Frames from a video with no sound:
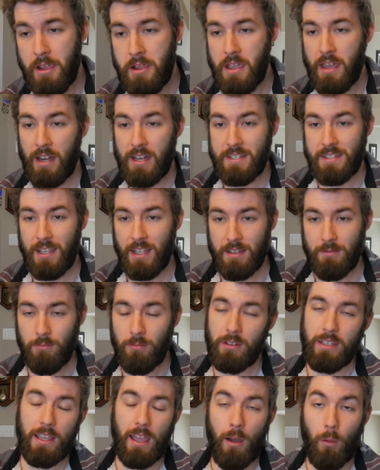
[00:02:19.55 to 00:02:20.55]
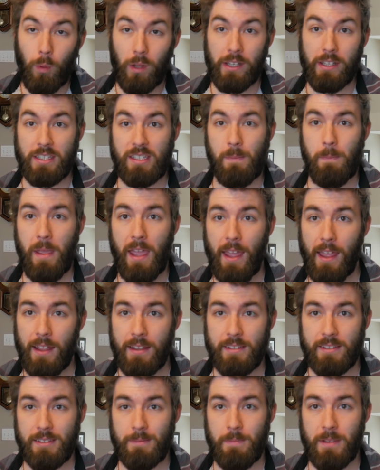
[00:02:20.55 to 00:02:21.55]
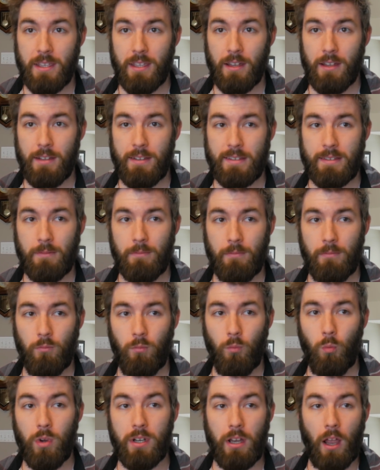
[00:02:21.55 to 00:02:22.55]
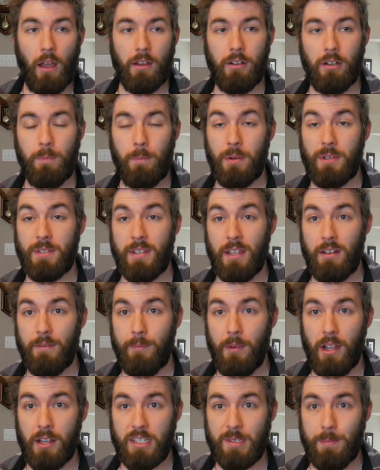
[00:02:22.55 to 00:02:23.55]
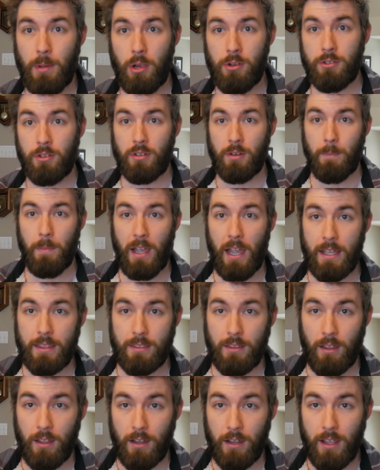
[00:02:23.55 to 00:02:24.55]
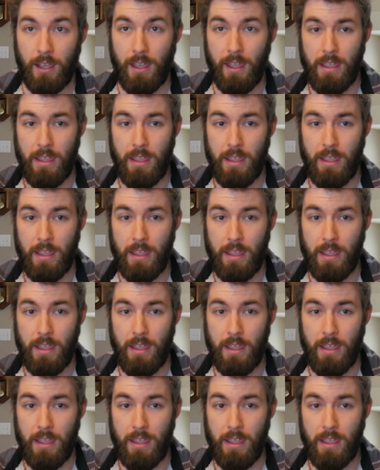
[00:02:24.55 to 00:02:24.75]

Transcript: And I said, yeah, well, it depends, because 100% of my exposure to Python